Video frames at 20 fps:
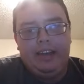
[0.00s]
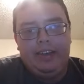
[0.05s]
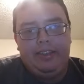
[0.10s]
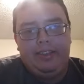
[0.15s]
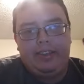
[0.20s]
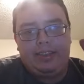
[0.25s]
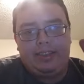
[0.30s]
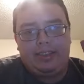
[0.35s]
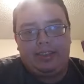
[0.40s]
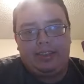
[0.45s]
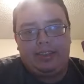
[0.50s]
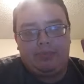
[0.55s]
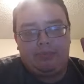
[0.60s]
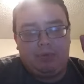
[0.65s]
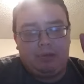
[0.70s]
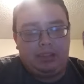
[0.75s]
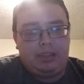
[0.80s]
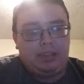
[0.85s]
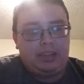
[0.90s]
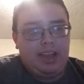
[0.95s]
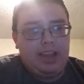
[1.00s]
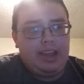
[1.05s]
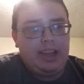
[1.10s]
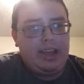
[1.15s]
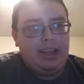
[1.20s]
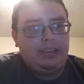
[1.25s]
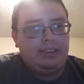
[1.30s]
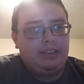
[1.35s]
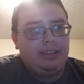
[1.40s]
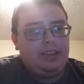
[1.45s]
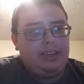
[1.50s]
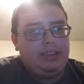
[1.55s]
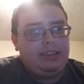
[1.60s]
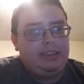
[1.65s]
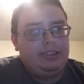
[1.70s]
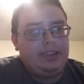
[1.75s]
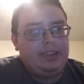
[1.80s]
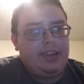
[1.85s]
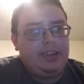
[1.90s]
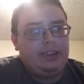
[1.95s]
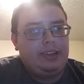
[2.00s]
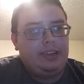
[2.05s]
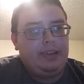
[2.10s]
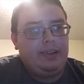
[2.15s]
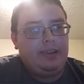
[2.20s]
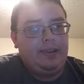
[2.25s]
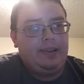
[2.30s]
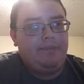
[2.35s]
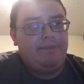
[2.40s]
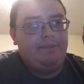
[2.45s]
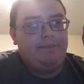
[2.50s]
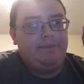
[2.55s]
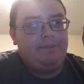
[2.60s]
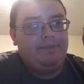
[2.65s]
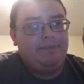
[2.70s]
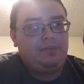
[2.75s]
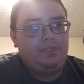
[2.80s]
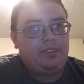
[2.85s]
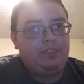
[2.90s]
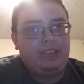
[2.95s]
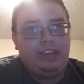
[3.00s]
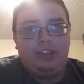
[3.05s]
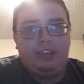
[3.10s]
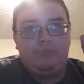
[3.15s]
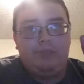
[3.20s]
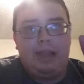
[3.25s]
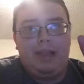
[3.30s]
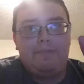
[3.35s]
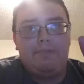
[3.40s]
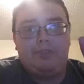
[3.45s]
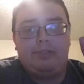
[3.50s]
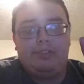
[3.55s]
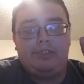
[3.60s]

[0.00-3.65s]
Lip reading: that the thing is that these people,